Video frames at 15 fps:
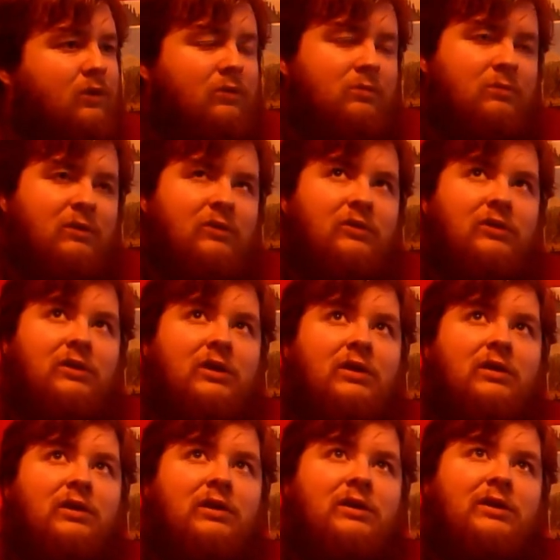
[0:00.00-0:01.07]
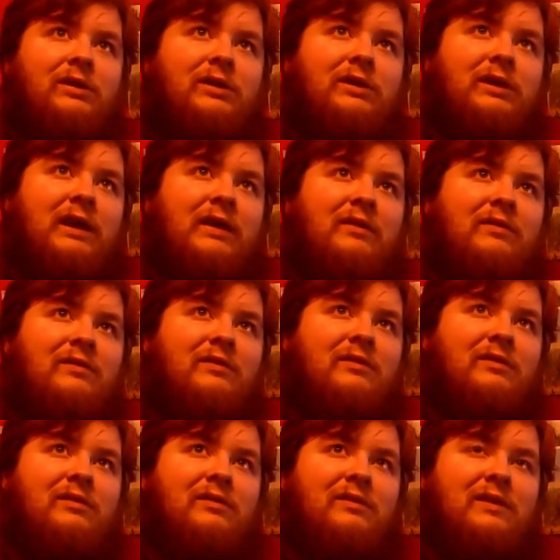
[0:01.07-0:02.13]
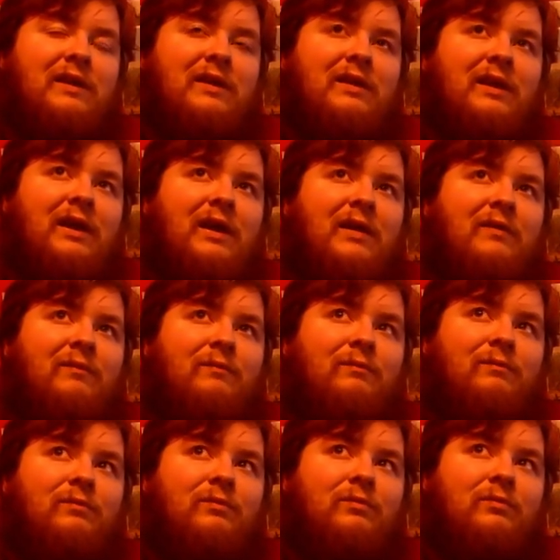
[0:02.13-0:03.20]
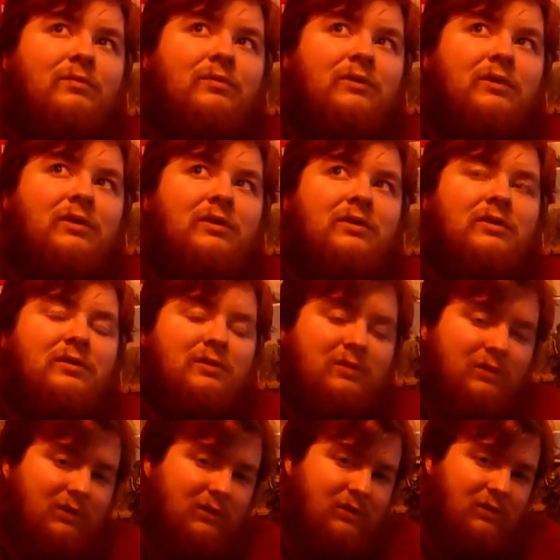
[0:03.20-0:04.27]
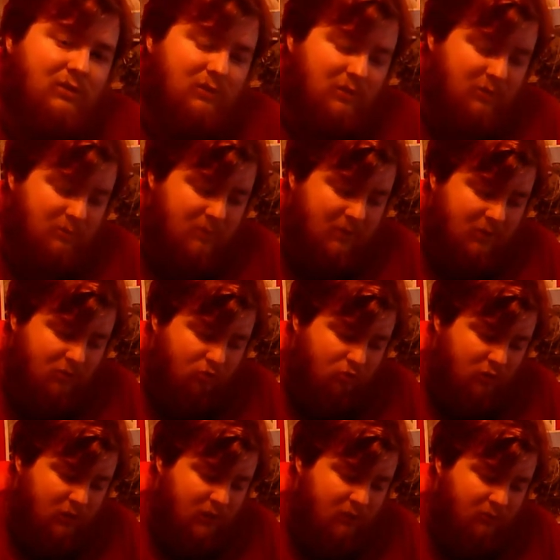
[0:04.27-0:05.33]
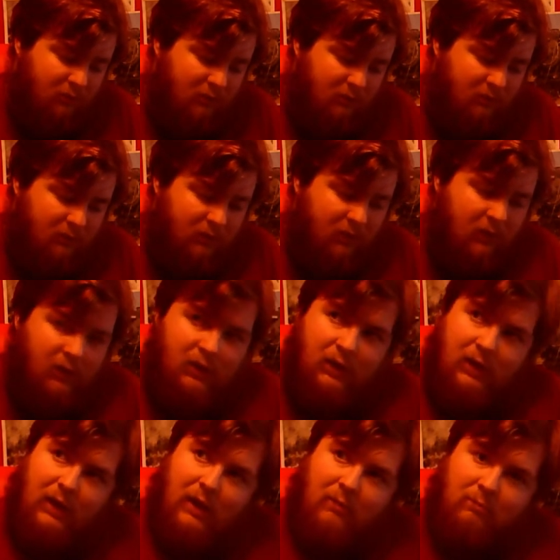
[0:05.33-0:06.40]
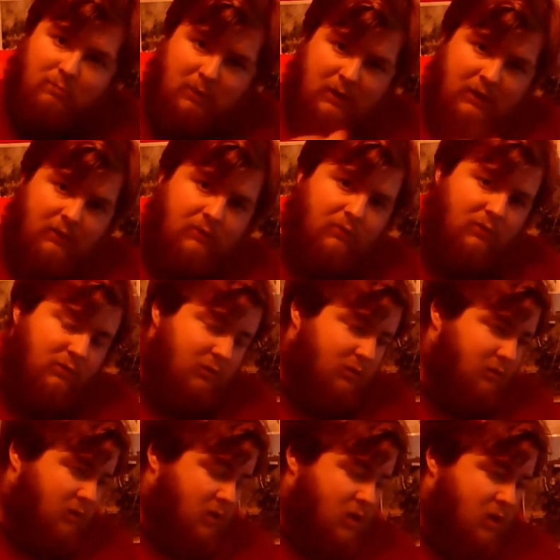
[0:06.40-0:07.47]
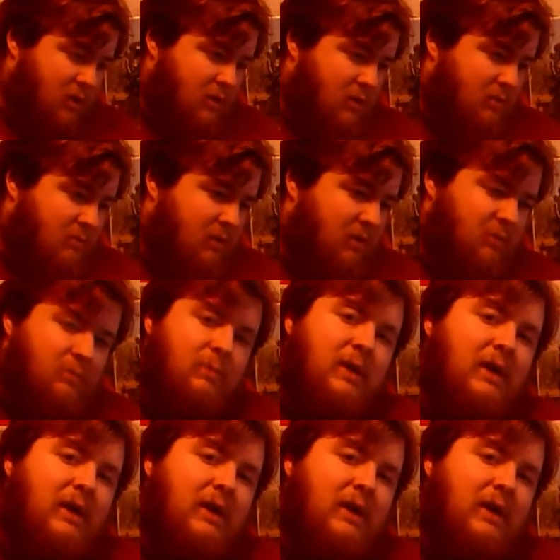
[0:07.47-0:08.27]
Imagine that. Cats sit there just, on this bit of track with a big £1 million